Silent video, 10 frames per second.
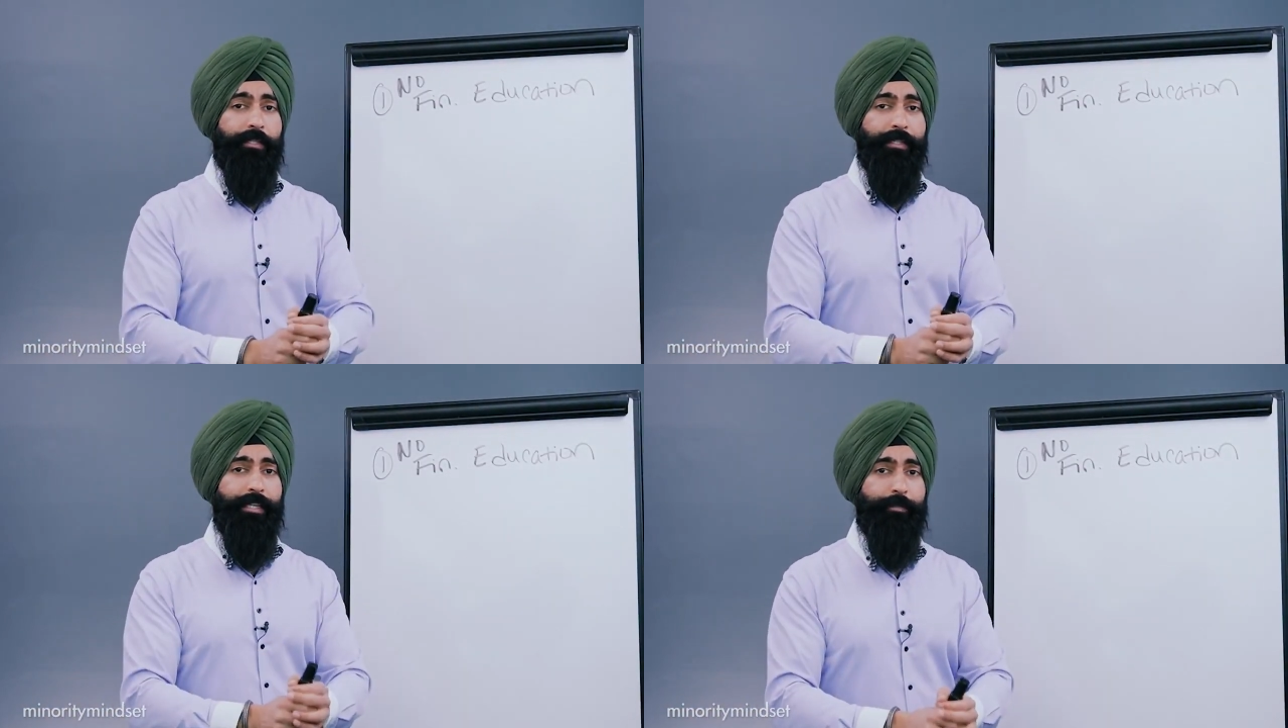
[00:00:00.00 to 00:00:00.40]

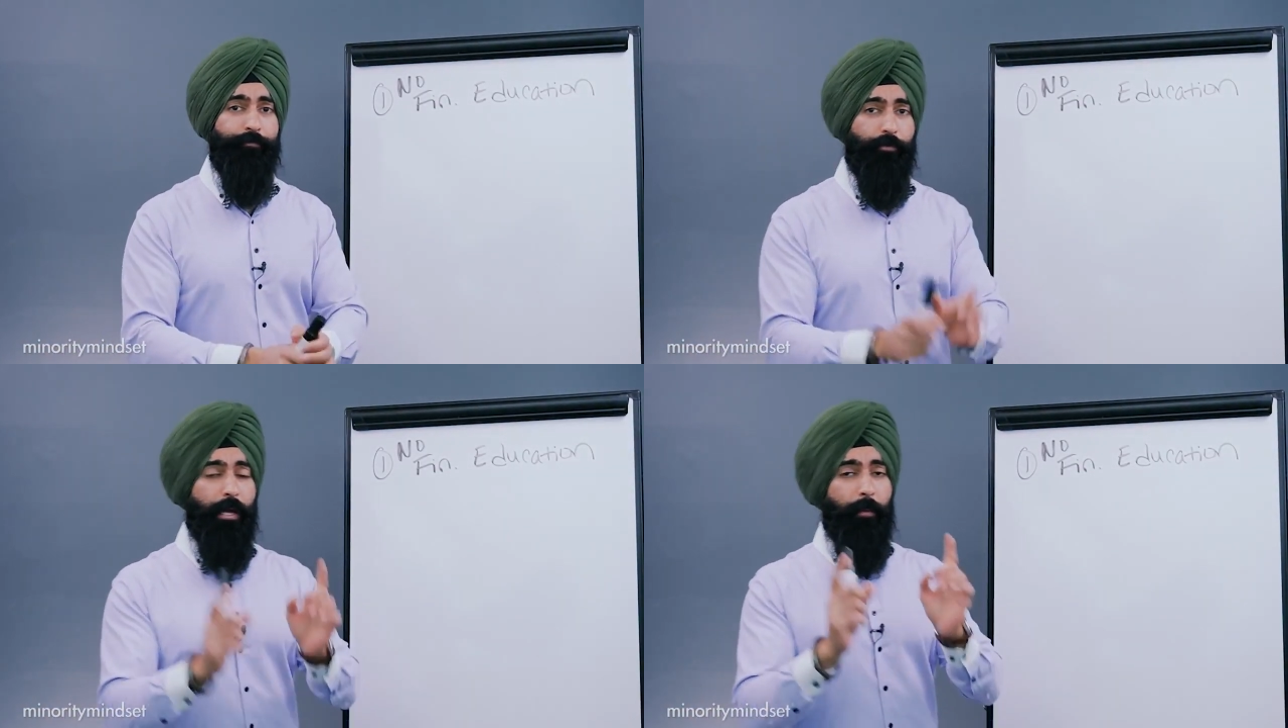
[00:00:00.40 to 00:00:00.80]

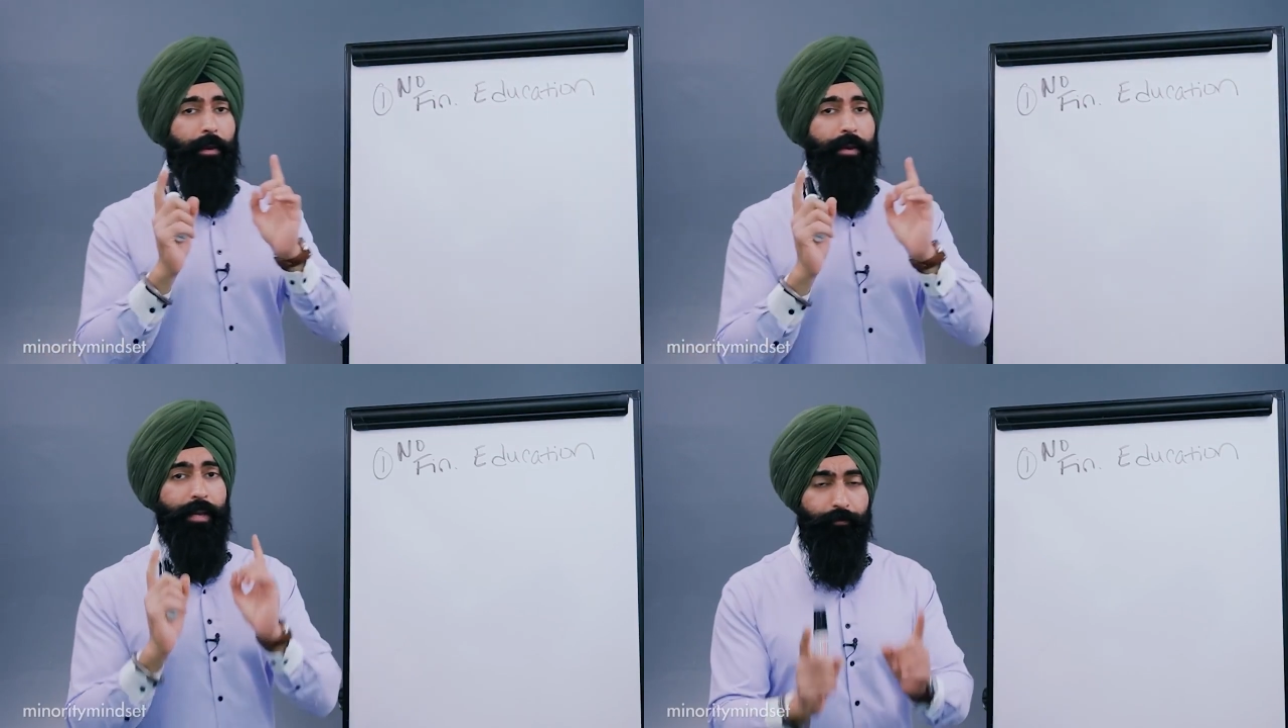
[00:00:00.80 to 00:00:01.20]
successful,
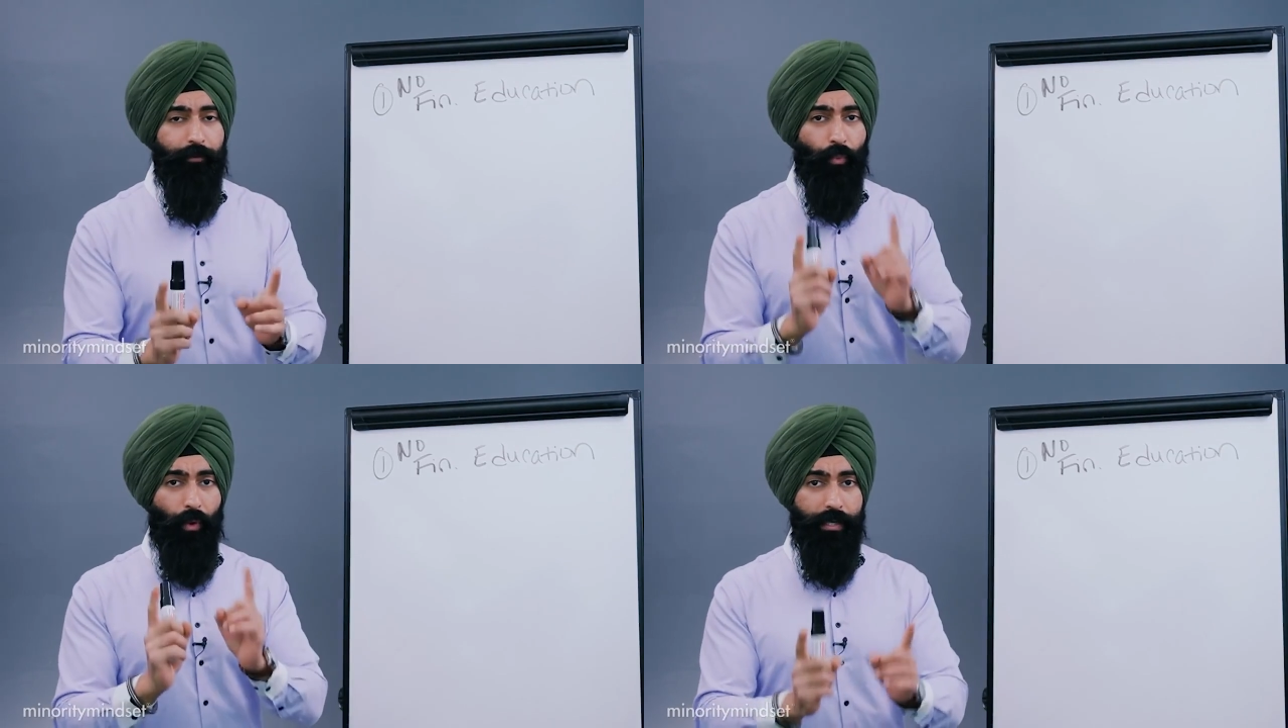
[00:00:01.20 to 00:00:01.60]
but
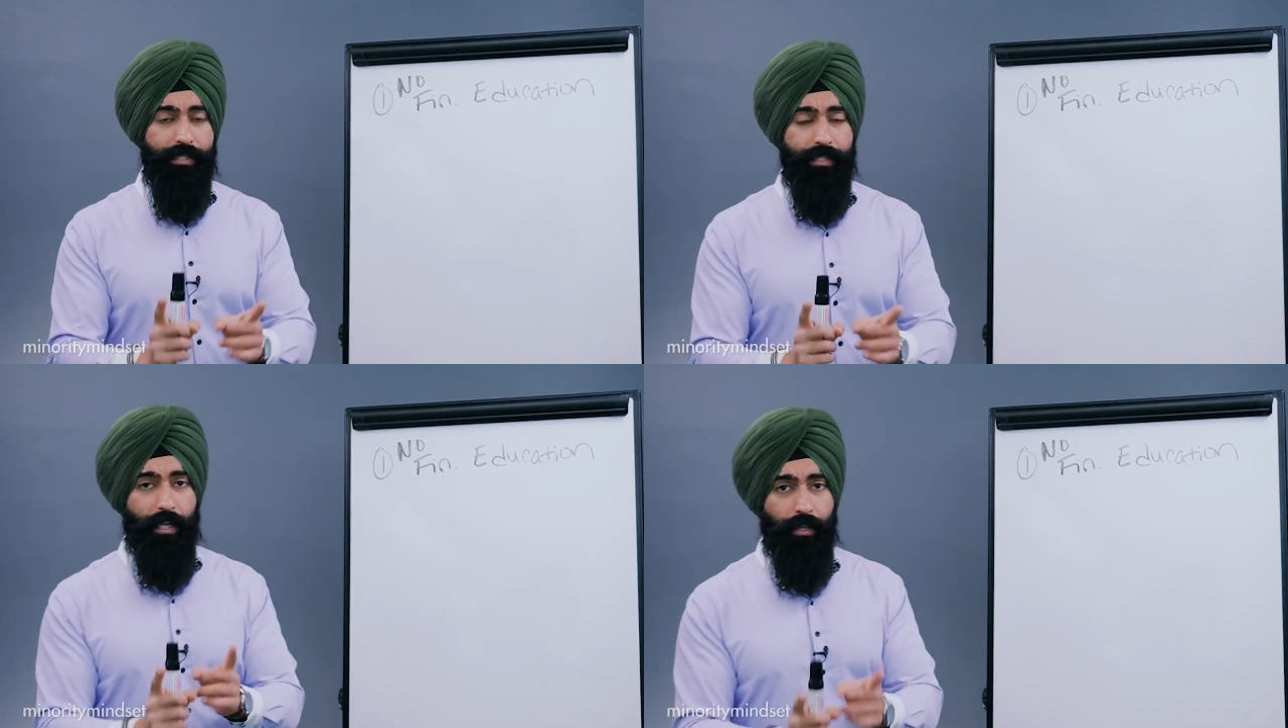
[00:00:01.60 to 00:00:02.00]
never
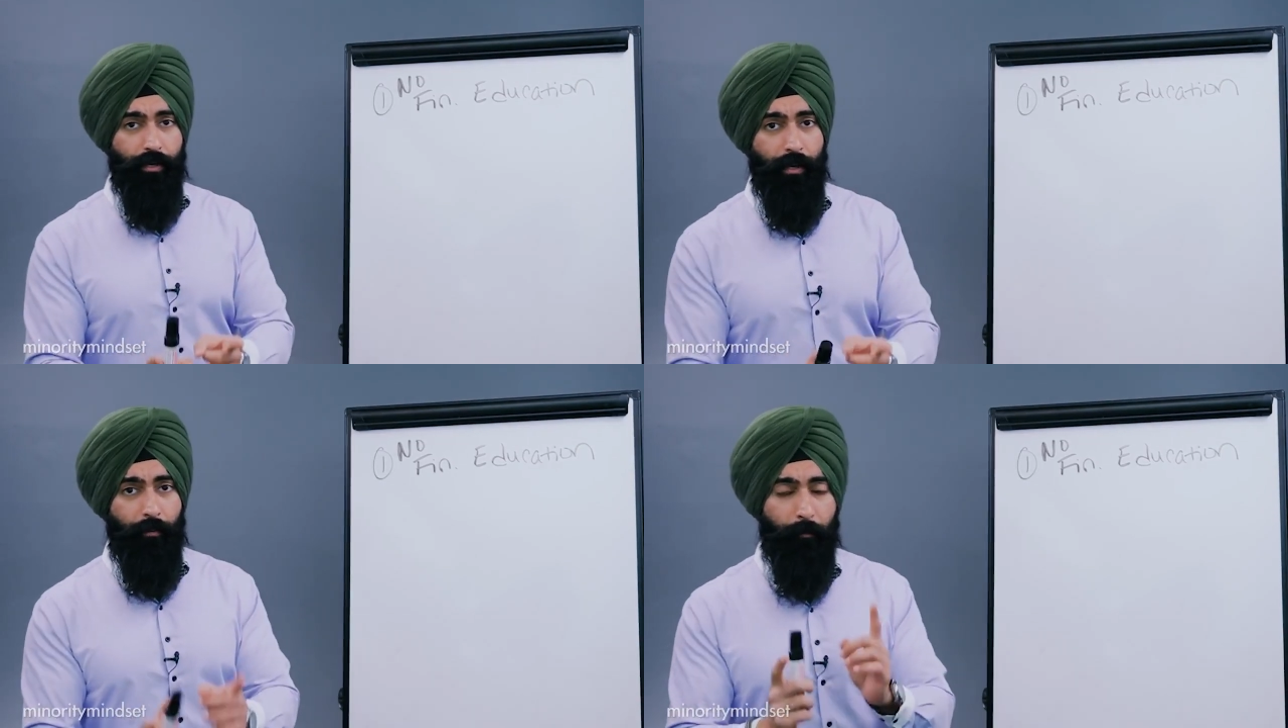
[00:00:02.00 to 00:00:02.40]
once did I
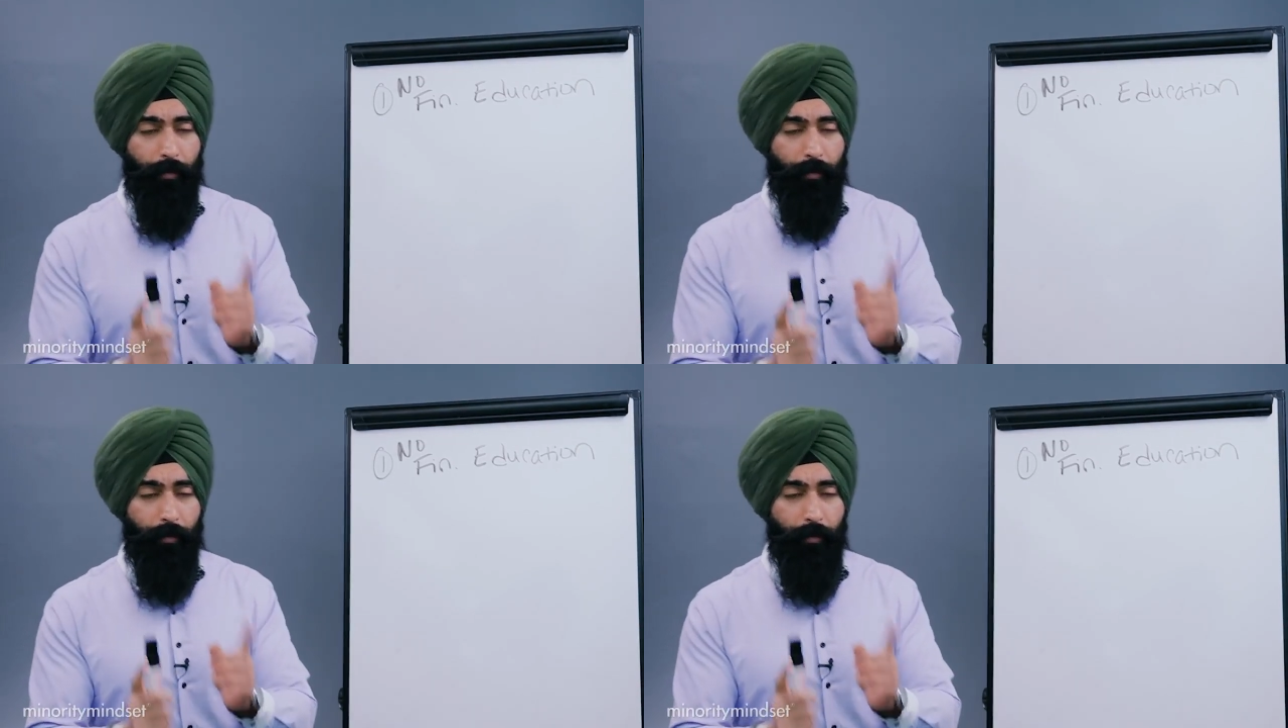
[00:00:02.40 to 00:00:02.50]
learn about